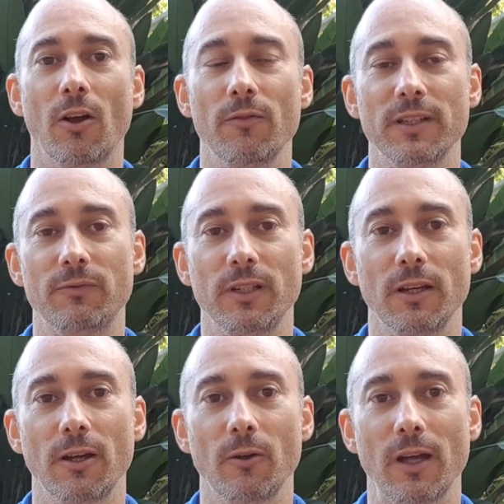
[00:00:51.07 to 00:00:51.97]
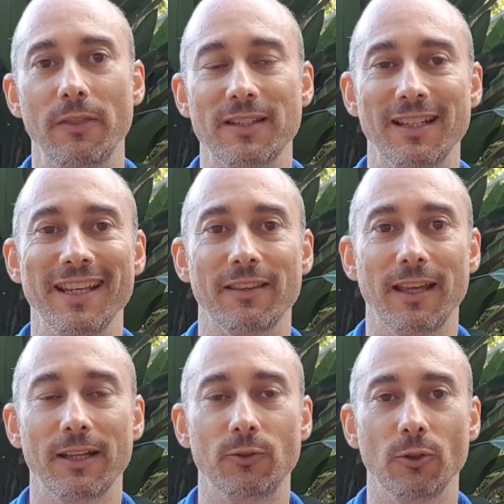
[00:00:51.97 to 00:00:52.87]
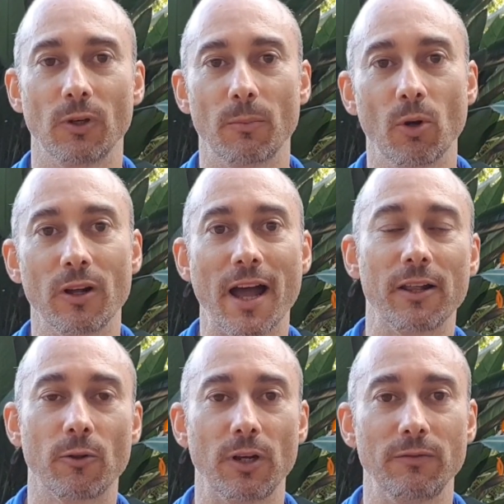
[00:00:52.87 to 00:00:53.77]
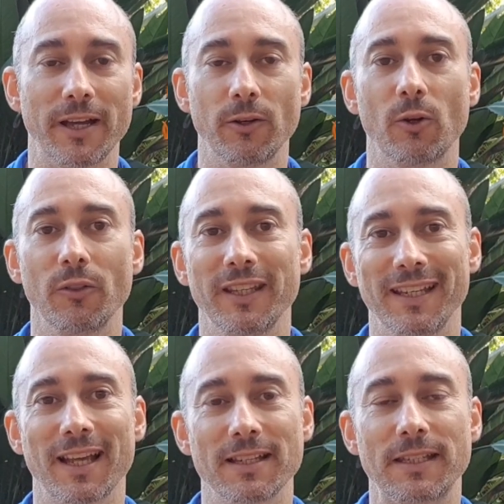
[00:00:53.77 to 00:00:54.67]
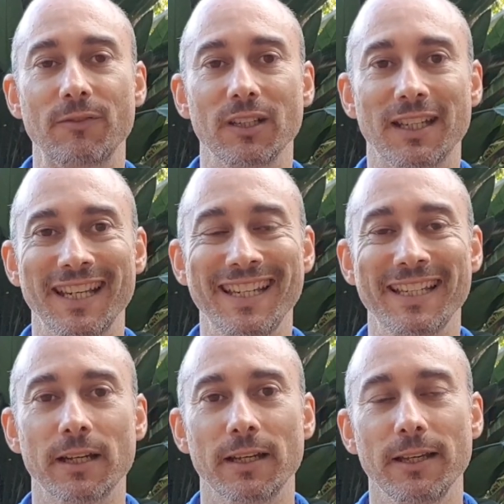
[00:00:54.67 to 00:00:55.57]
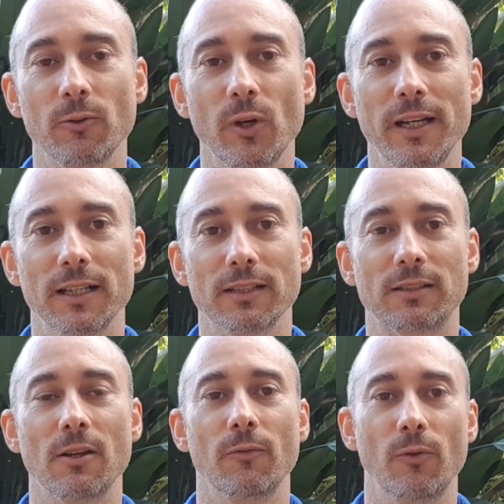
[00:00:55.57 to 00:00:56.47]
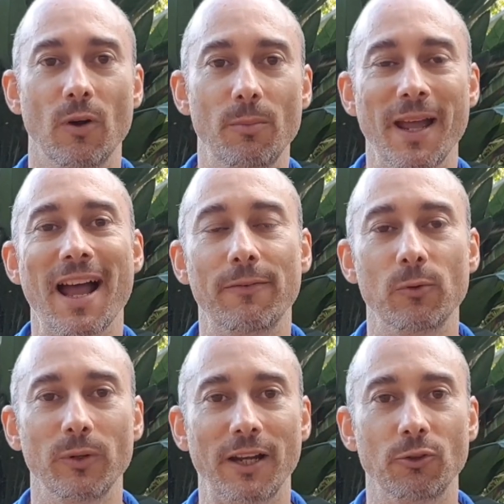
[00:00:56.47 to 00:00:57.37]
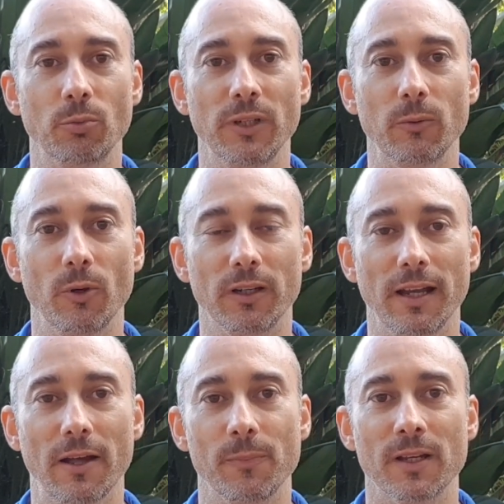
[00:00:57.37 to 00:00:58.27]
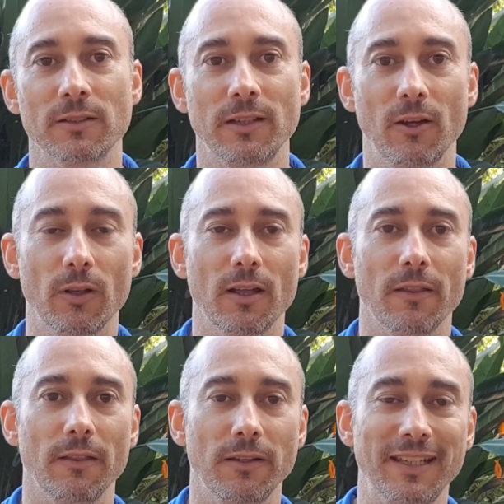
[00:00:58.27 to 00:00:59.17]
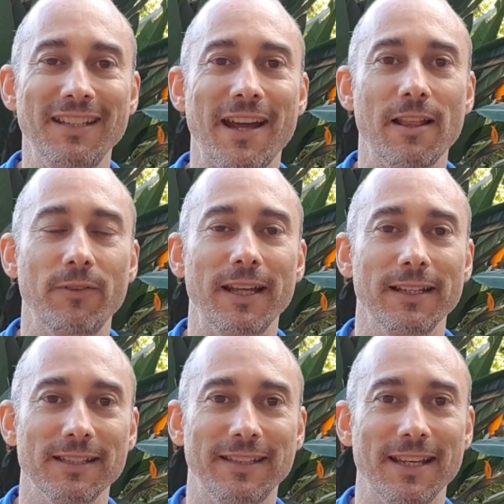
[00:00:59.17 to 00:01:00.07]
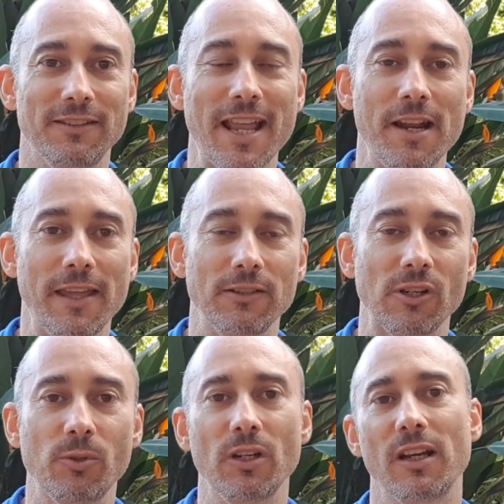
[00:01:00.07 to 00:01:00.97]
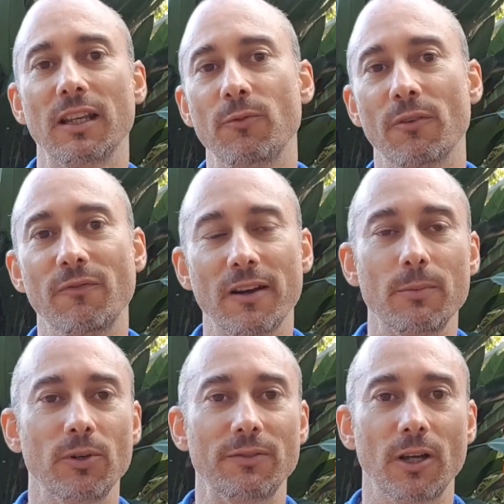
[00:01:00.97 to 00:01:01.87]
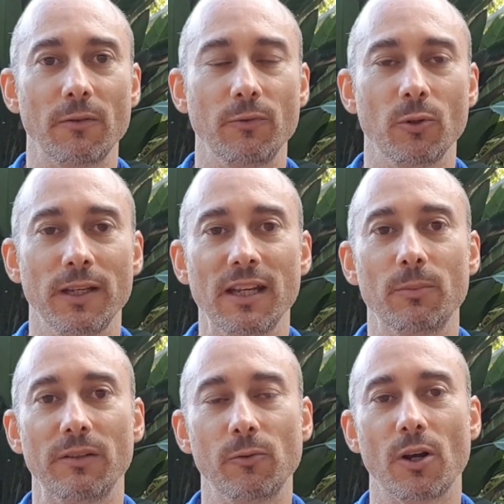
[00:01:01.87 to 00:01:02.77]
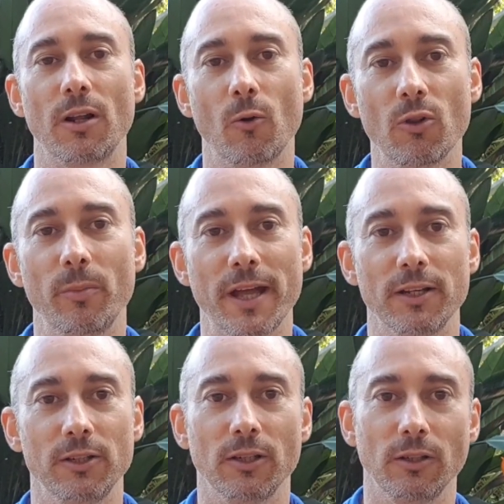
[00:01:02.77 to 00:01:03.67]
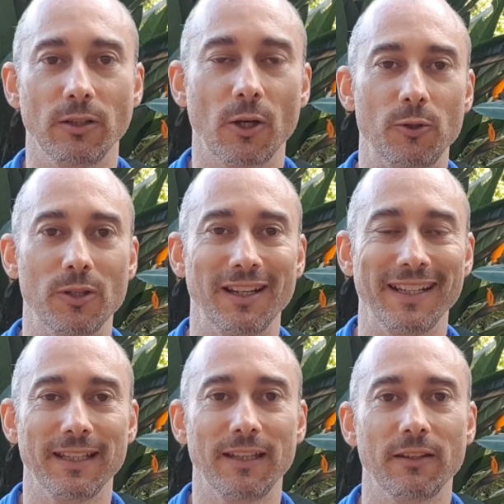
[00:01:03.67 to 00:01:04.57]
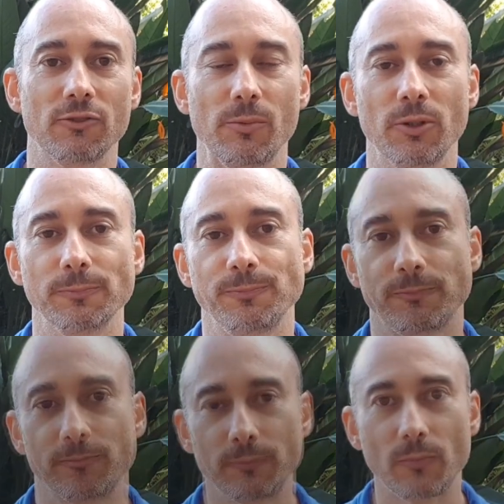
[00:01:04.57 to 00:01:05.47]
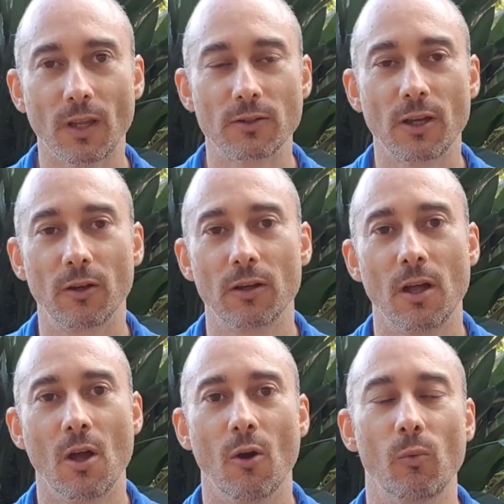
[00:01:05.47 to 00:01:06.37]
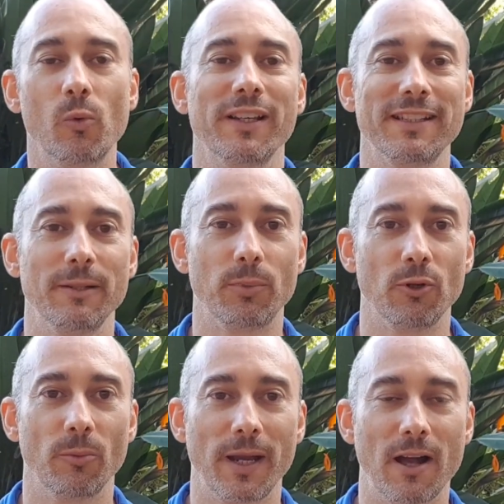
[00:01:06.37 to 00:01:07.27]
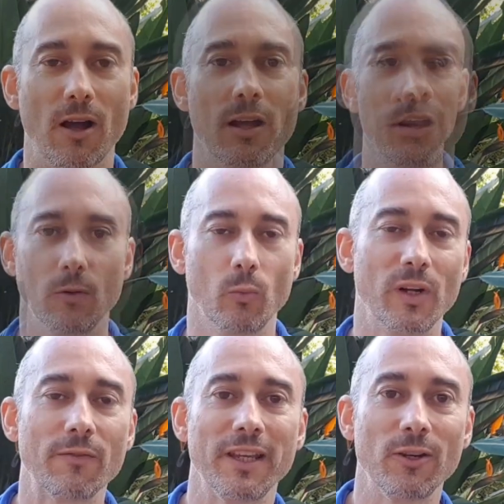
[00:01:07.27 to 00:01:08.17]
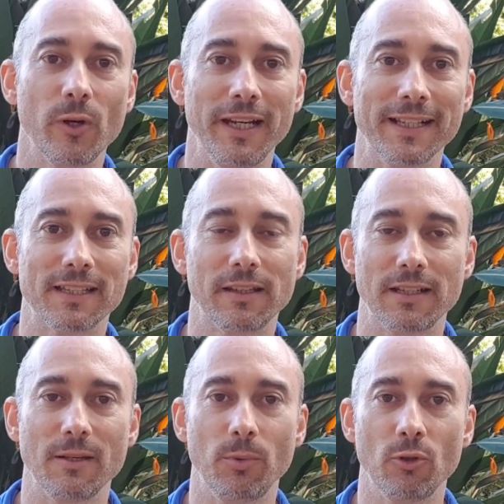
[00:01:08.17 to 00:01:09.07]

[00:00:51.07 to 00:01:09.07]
of this video, and there's a link there to a blog article that I've done on the 7 key ingredients for a powerful natural pre-workout. So the detail of that is down in that description. I'm going to give you a very brief overview here, but if you want to know all about it, you can to the link in the description. So, what is in Pure Power? One of the ingredients that is in